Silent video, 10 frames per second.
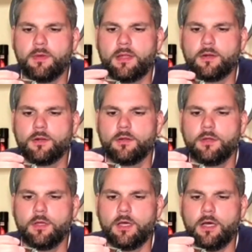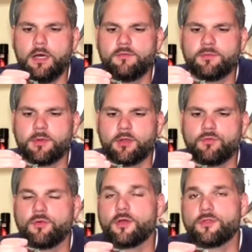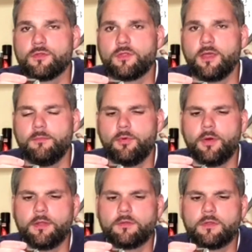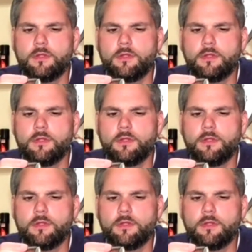better from a construction standpoint.